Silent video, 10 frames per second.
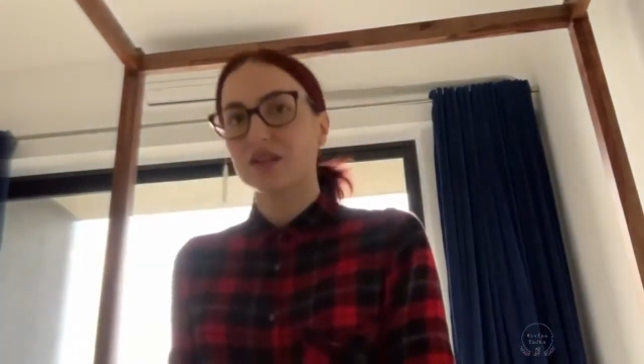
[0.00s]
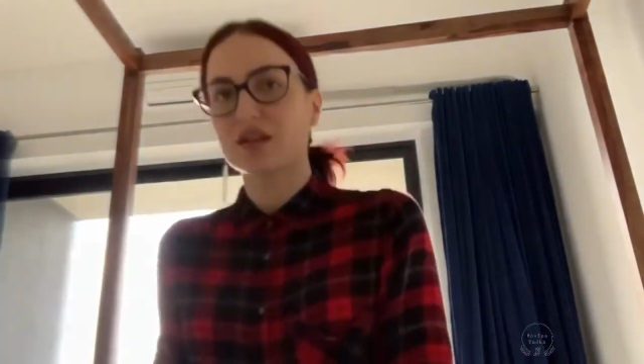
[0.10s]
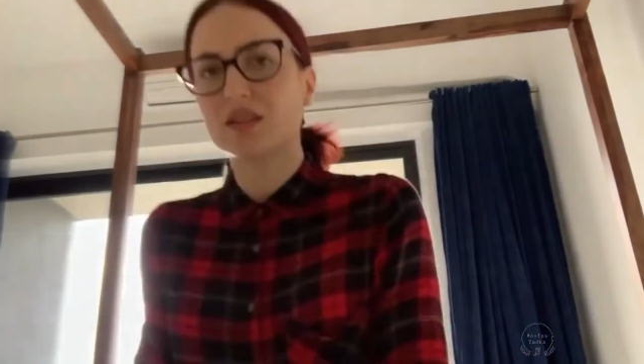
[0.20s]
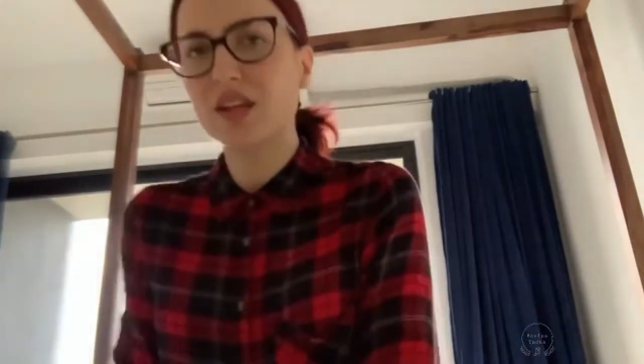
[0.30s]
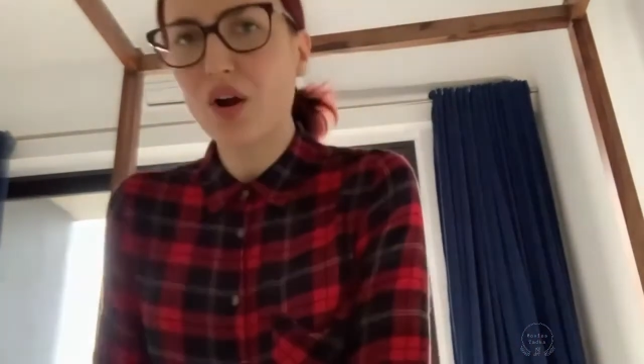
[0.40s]

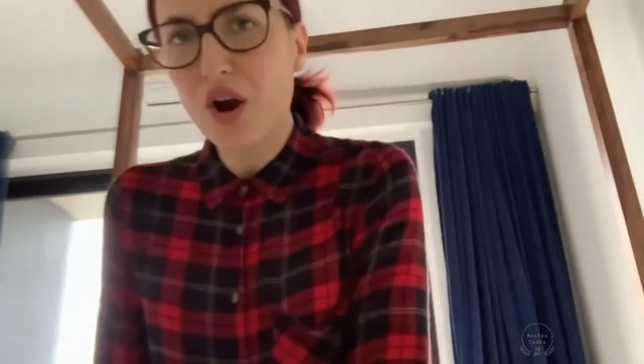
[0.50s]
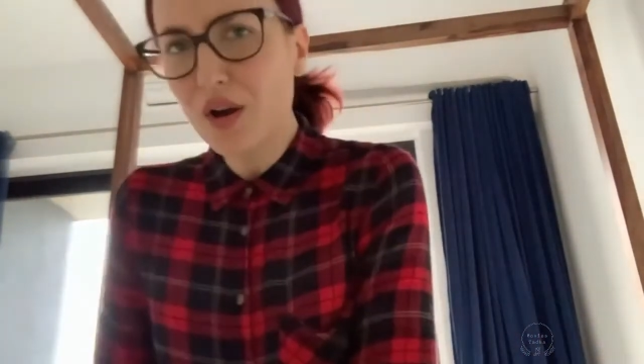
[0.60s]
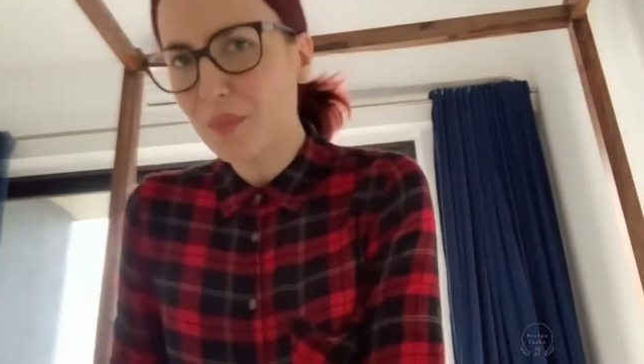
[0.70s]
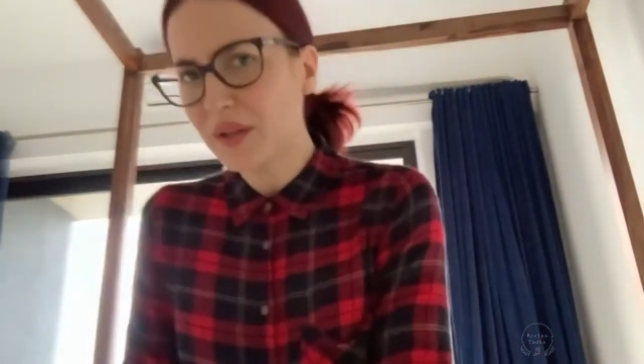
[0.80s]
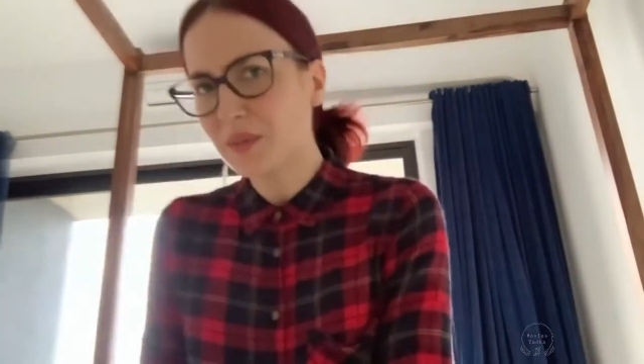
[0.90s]
there
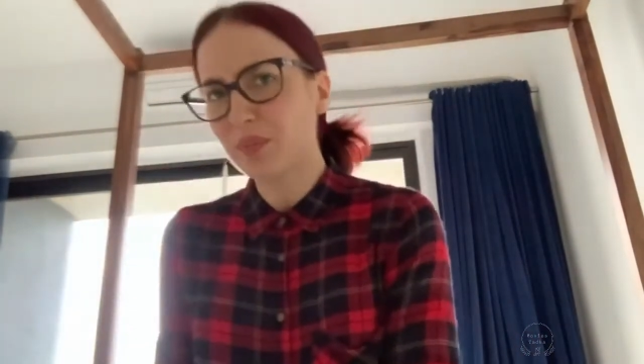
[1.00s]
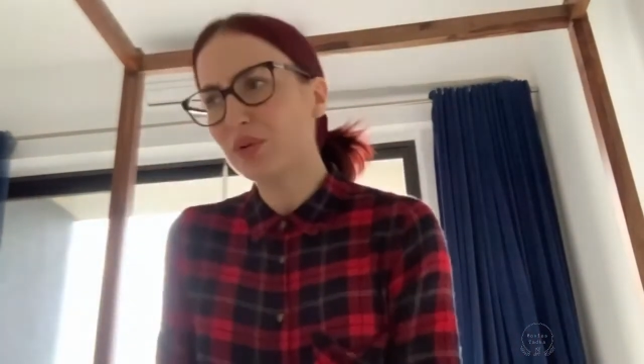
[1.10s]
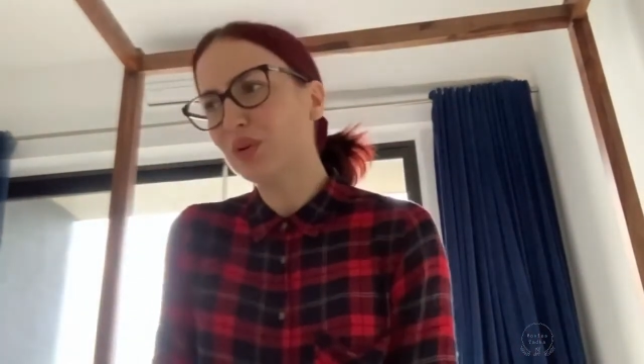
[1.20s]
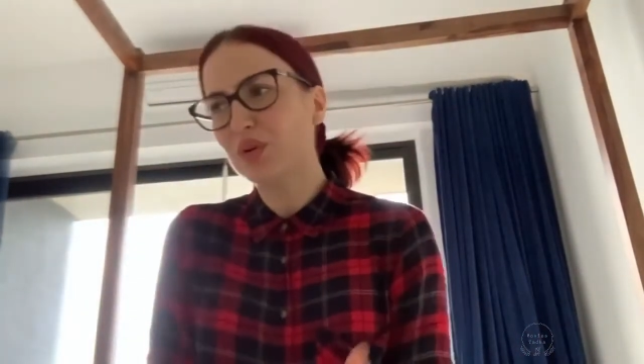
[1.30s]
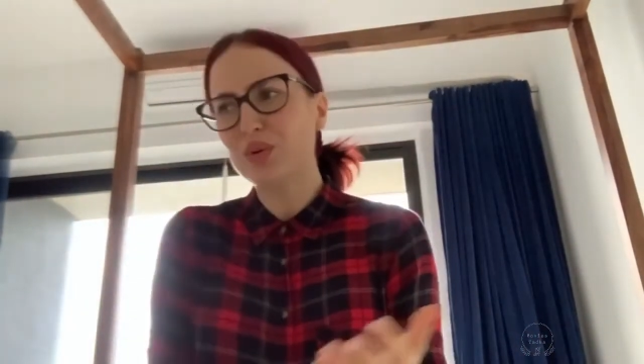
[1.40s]
are
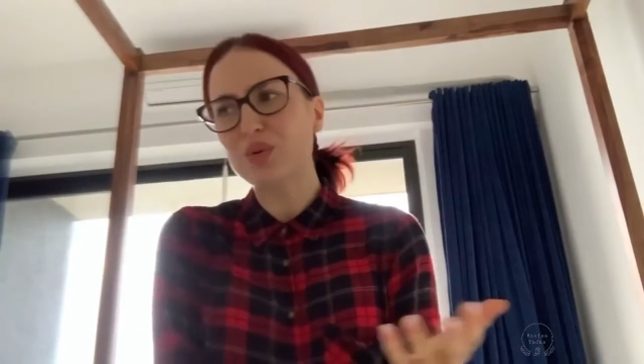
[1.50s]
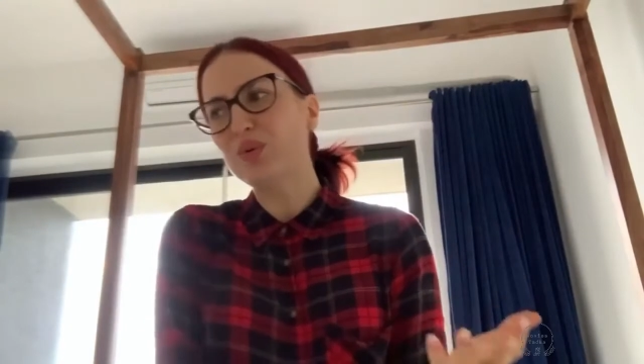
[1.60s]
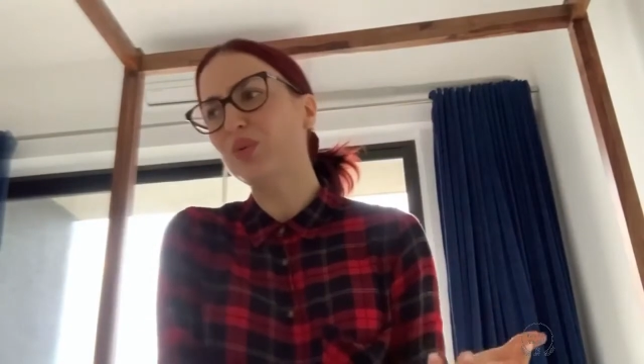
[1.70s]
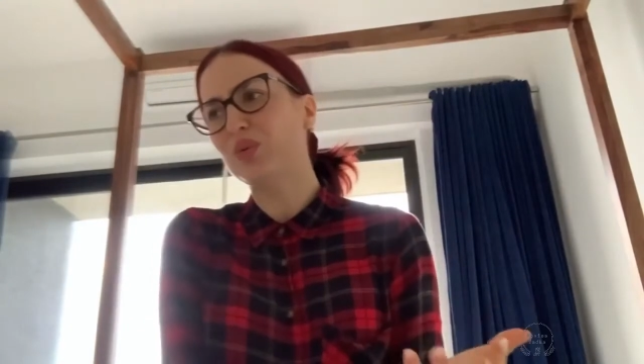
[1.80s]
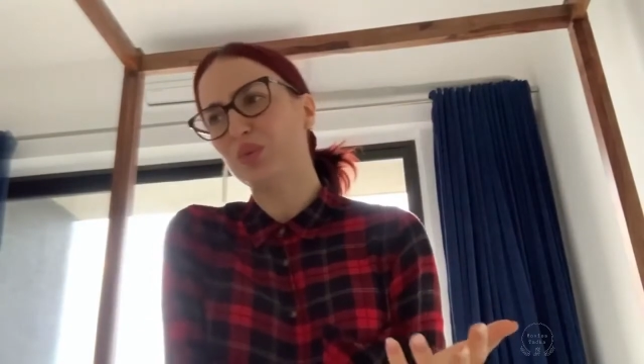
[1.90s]
people
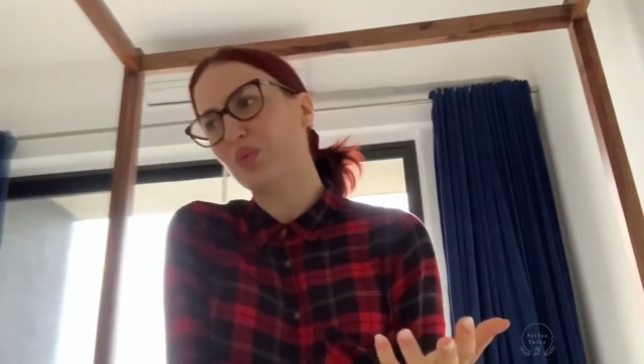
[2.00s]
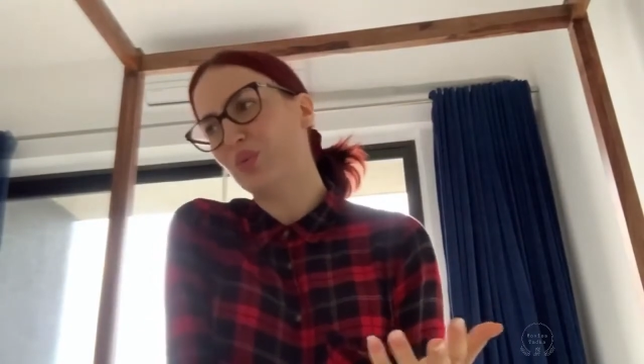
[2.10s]
who